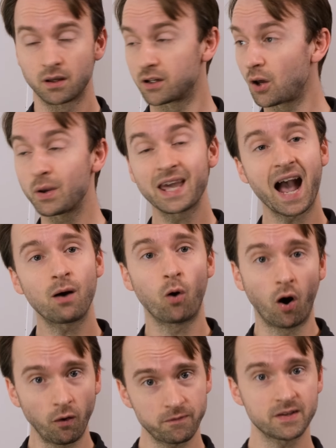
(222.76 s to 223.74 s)
Knowing how
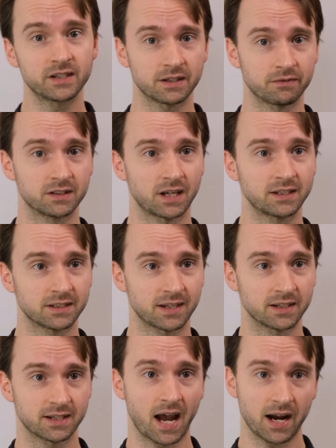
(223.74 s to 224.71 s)
often different
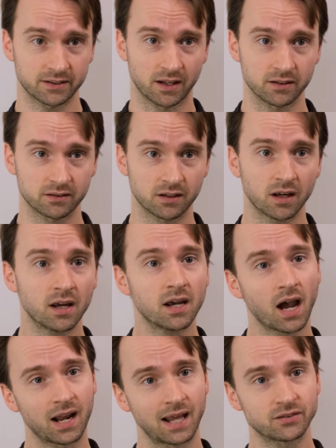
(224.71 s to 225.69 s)
datasets are accessed
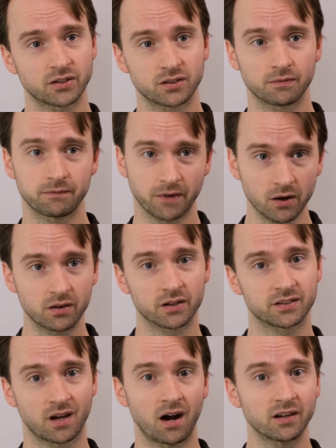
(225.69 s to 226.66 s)
allows us to
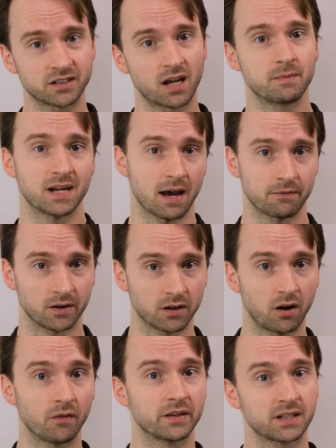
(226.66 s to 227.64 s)
focus our time and effort
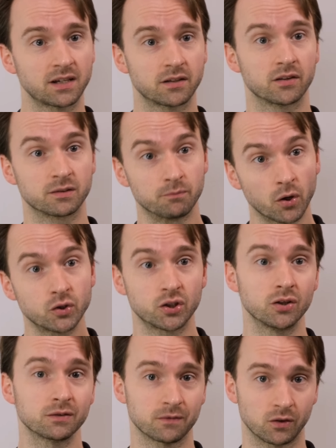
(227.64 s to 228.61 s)
on the data that's most
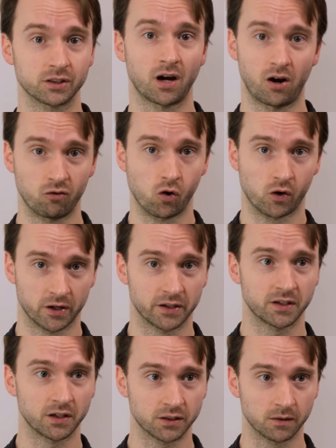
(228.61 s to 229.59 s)
useful to our
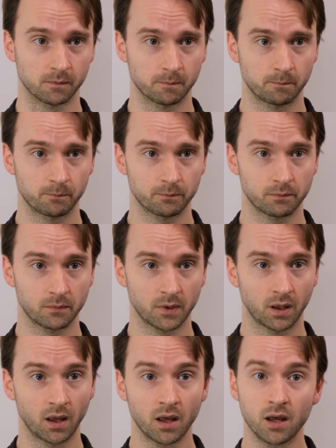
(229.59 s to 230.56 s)
organization.
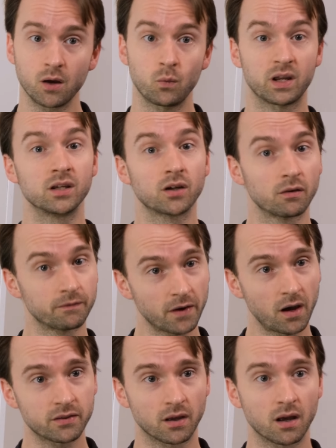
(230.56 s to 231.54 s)
We can go
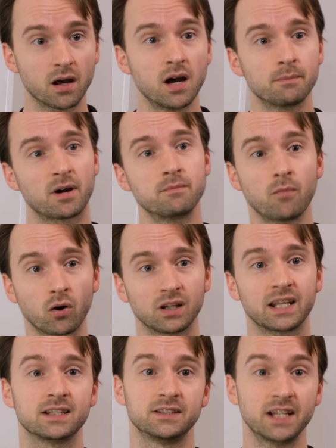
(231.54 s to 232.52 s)
further by
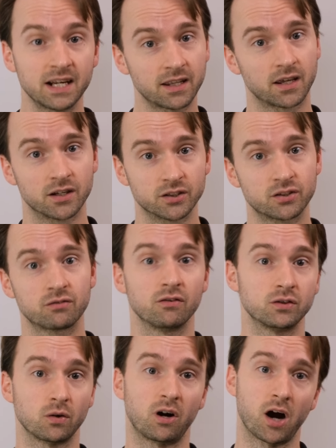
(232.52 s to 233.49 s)
modeling lineage through
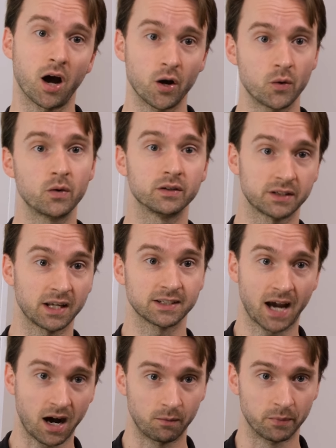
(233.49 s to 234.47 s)
to our own data
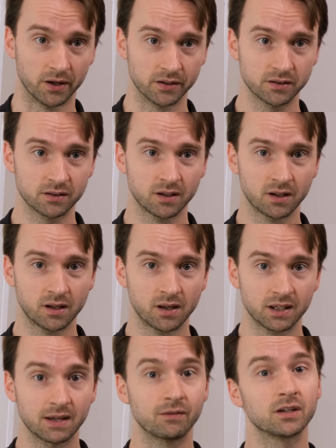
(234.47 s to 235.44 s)
outputs,
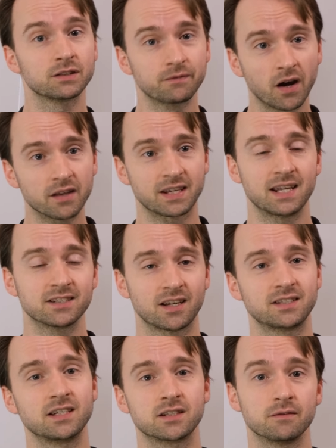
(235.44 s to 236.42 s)
giving us further
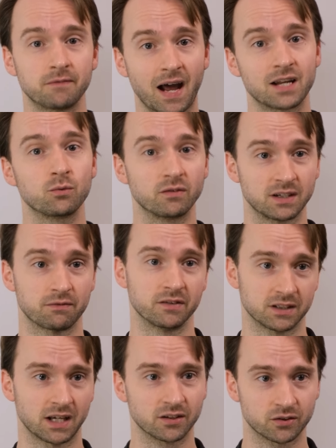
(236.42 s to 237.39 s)
insight into the value of different
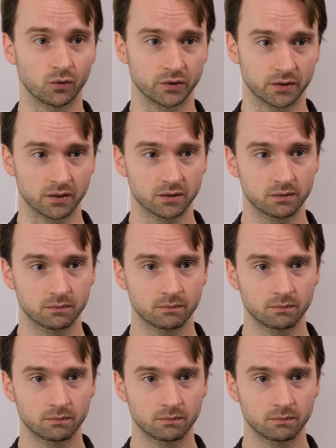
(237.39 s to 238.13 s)
data sources.